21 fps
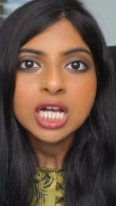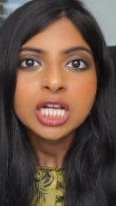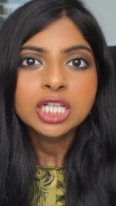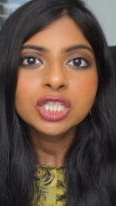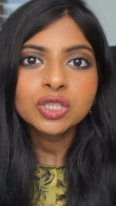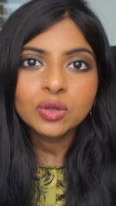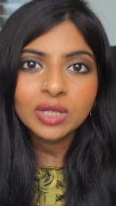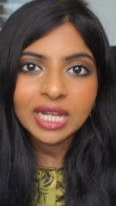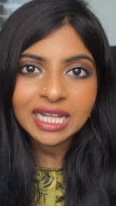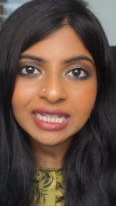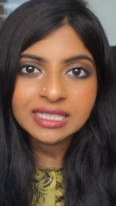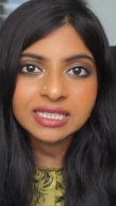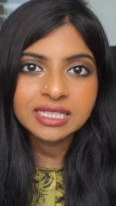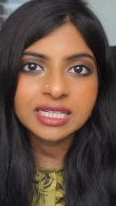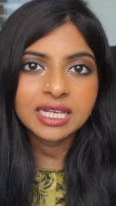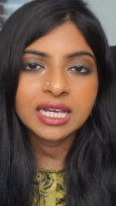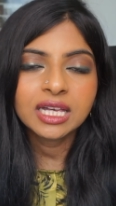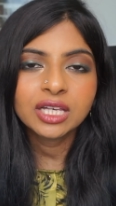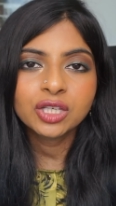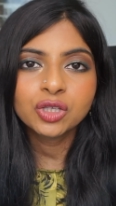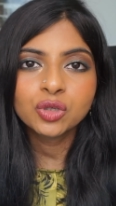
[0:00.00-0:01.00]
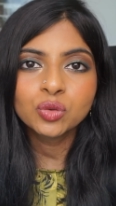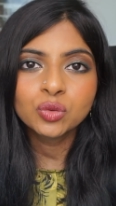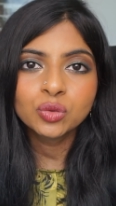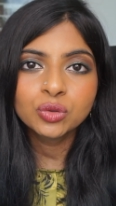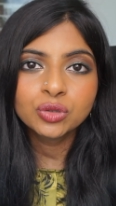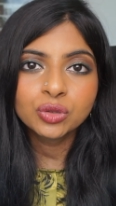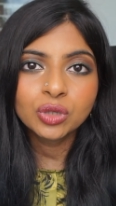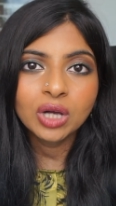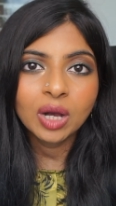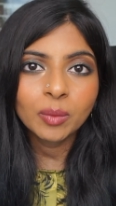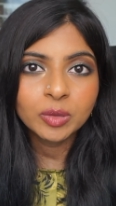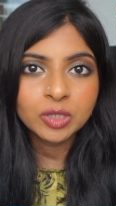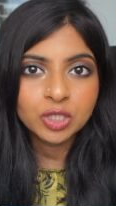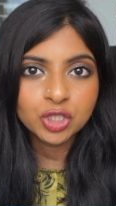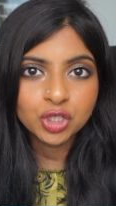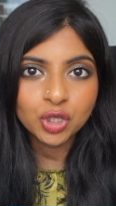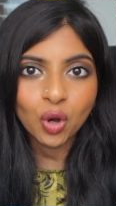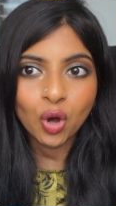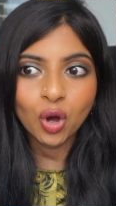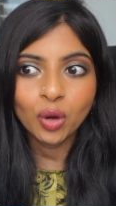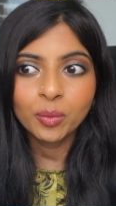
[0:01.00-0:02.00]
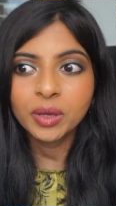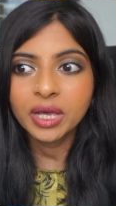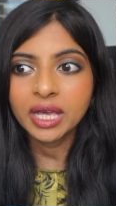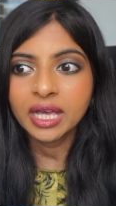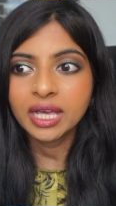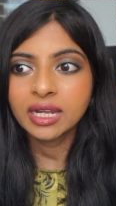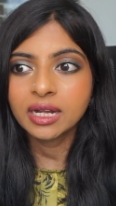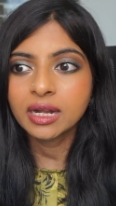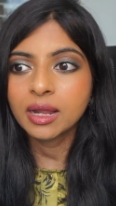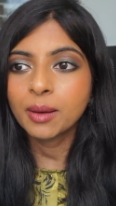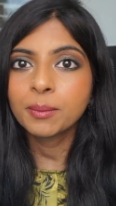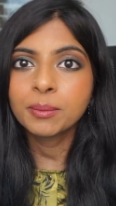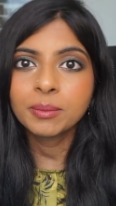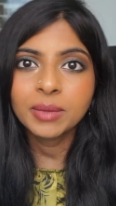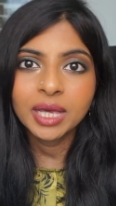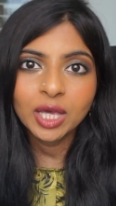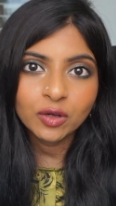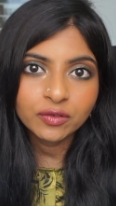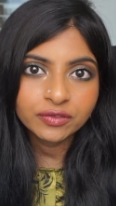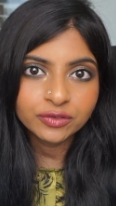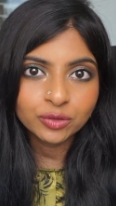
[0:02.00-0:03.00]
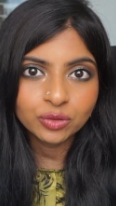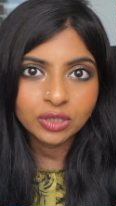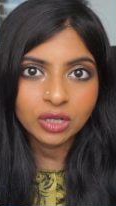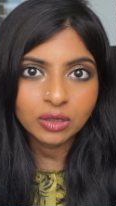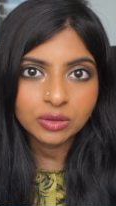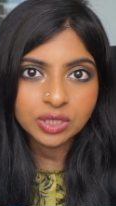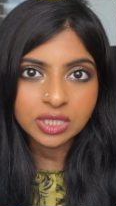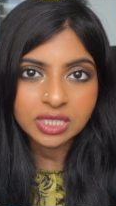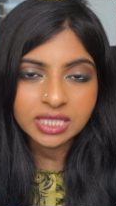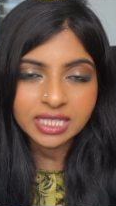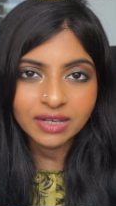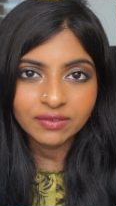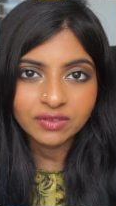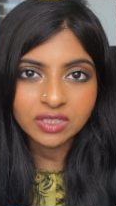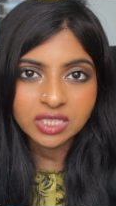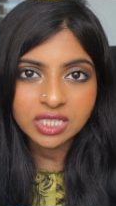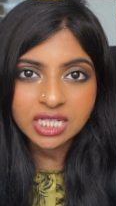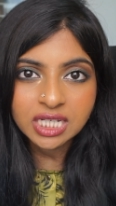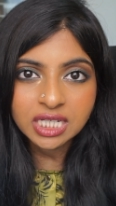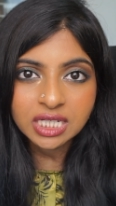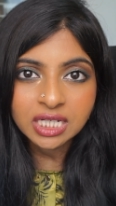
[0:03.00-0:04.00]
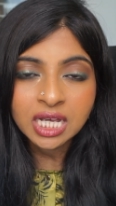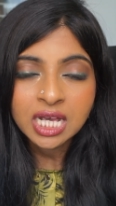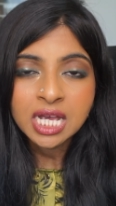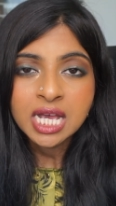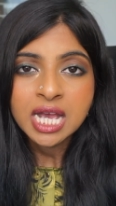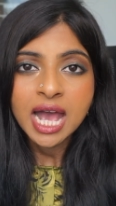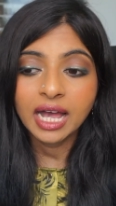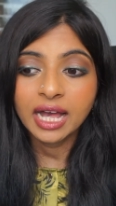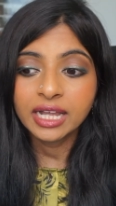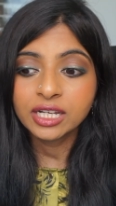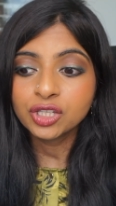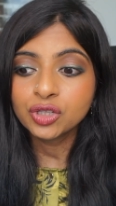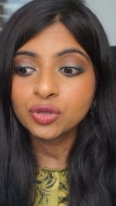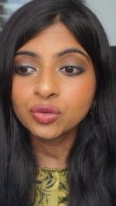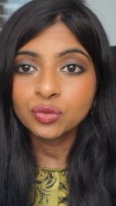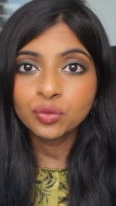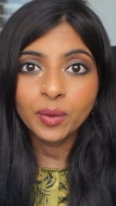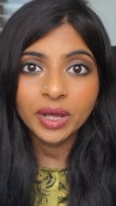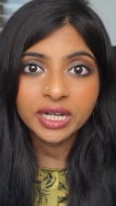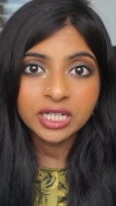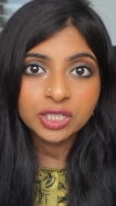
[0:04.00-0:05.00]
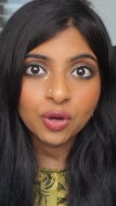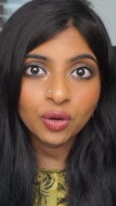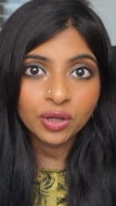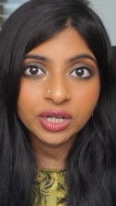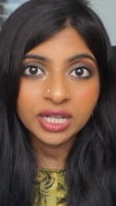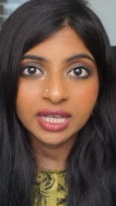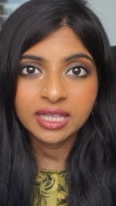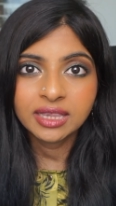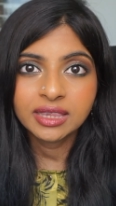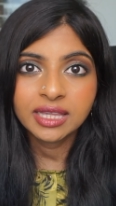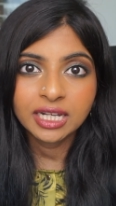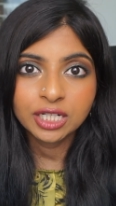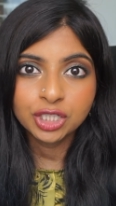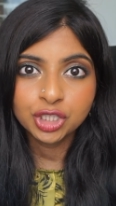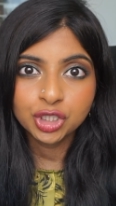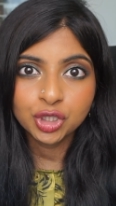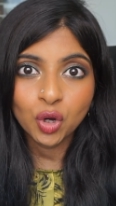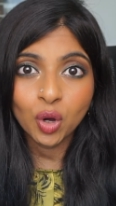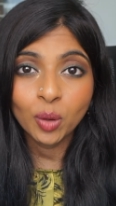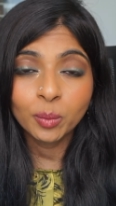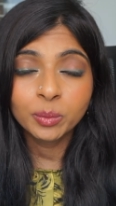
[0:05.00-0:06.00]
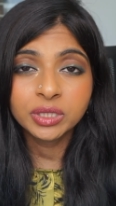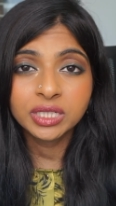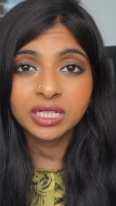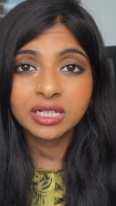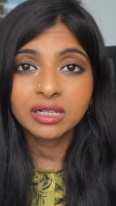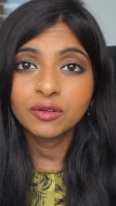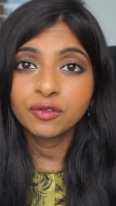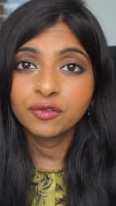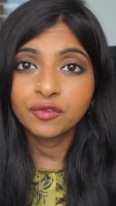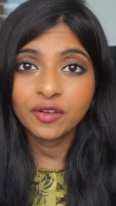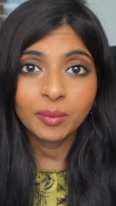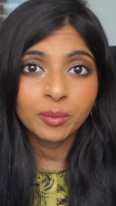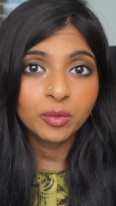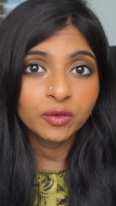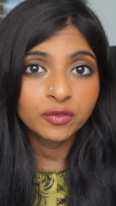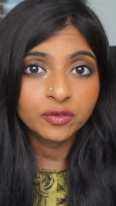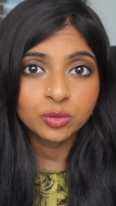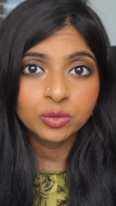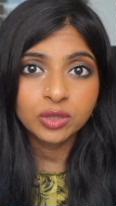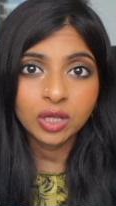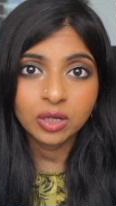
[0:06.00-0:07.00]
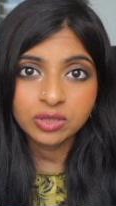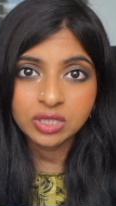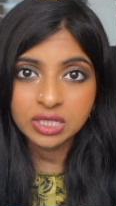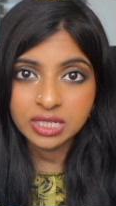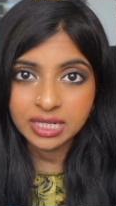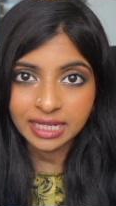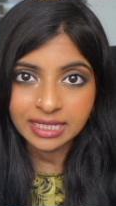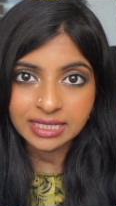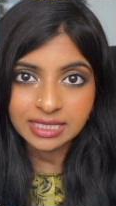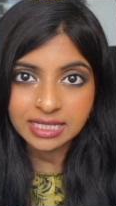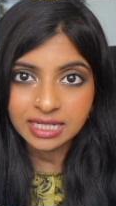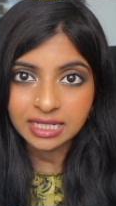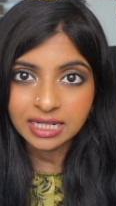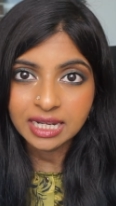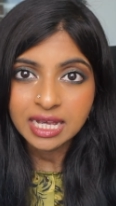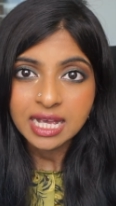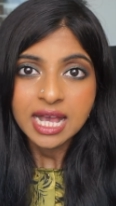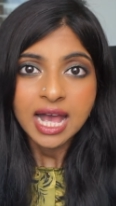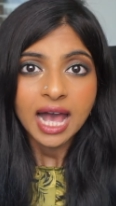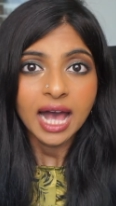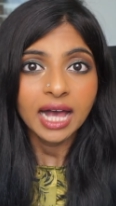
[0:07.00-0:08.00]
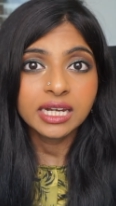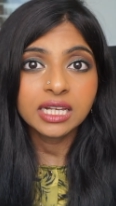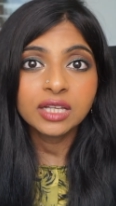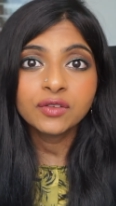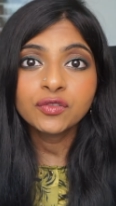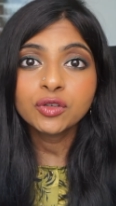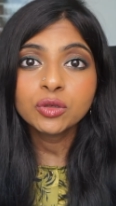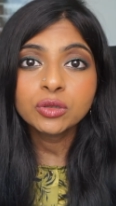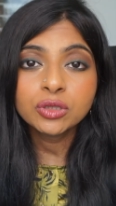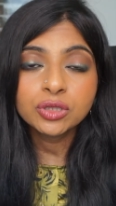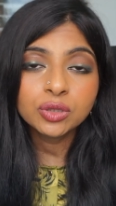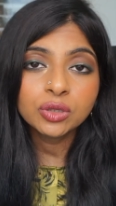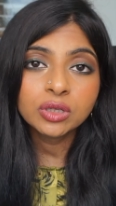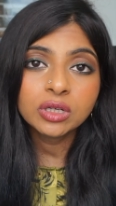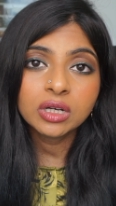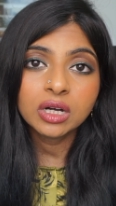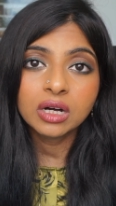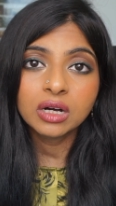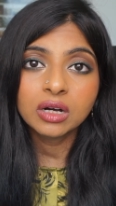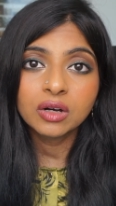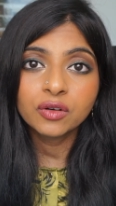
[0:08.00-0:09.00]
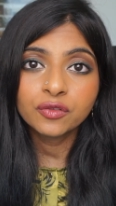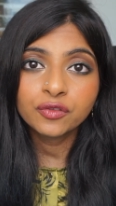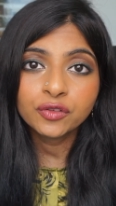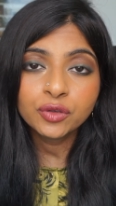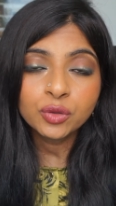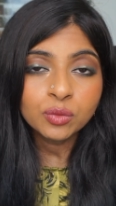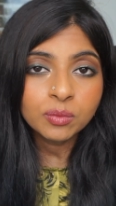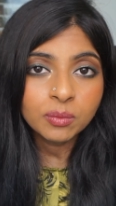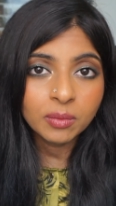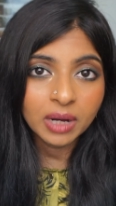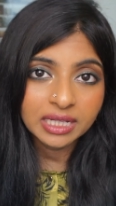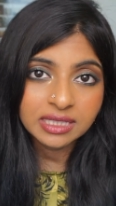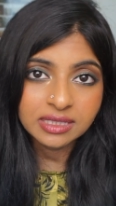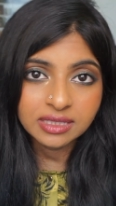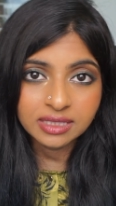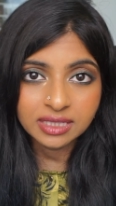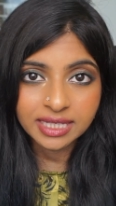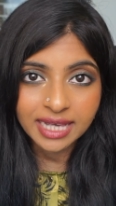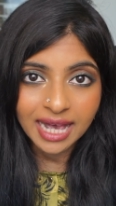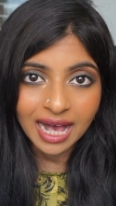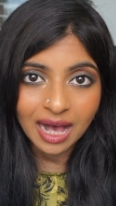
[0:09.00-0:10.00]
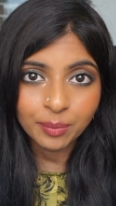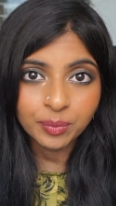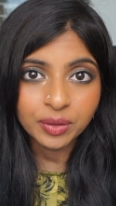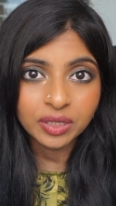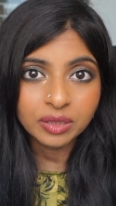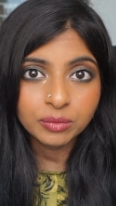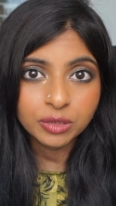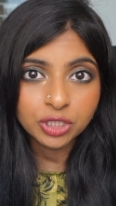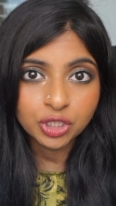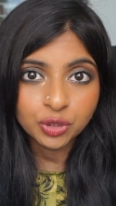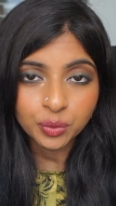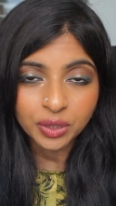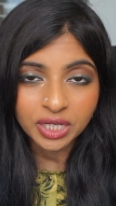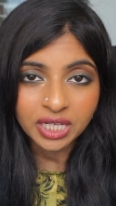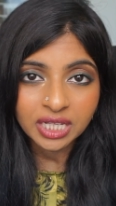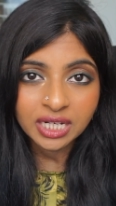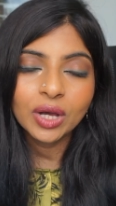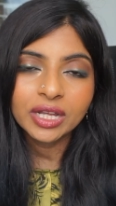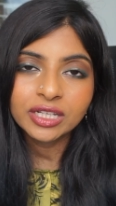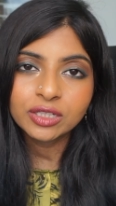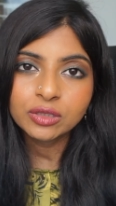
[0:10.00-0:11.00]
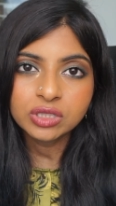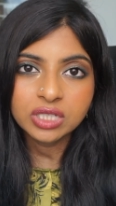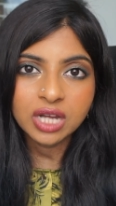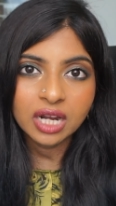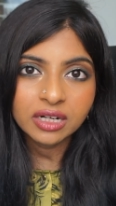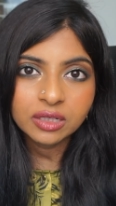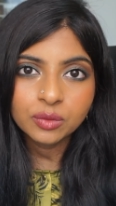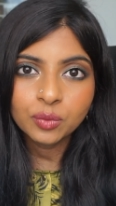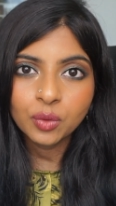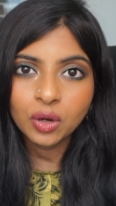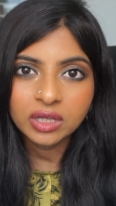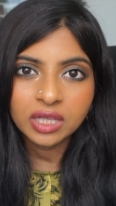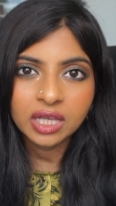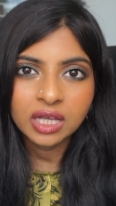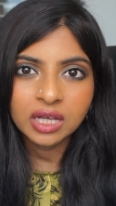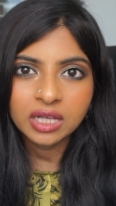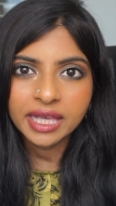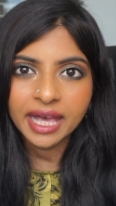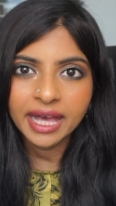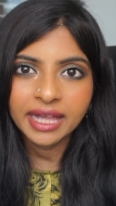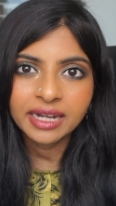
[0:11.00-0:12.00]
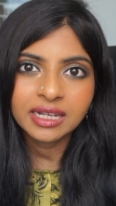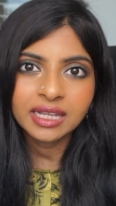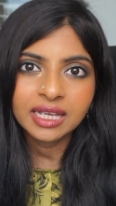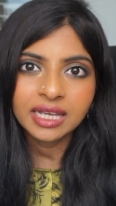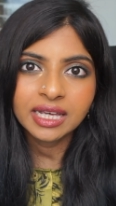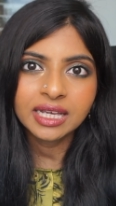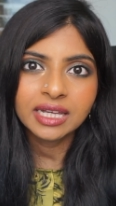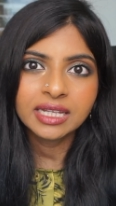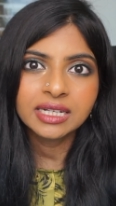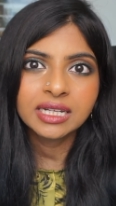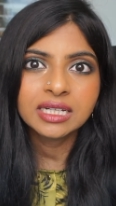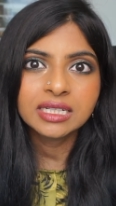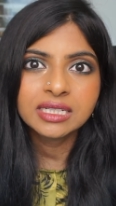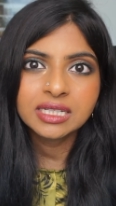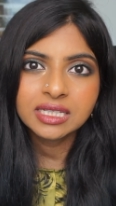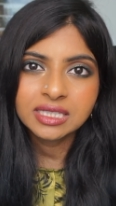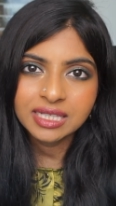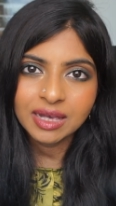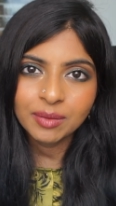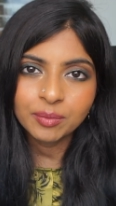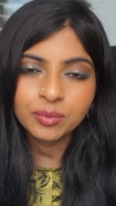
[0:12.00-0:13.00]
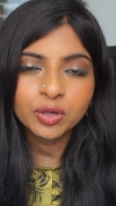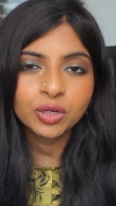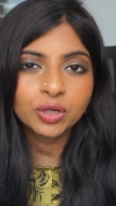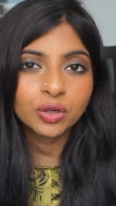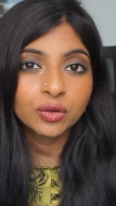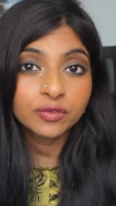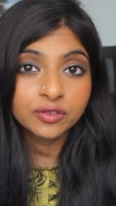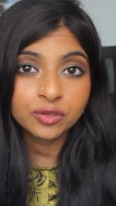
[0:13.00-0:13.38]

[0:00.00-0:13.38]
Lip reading: So let's say you took up a job in May of 2017 and you went on in that job till Feb of 2019, and if you took a few months gap in between and you started working again in December of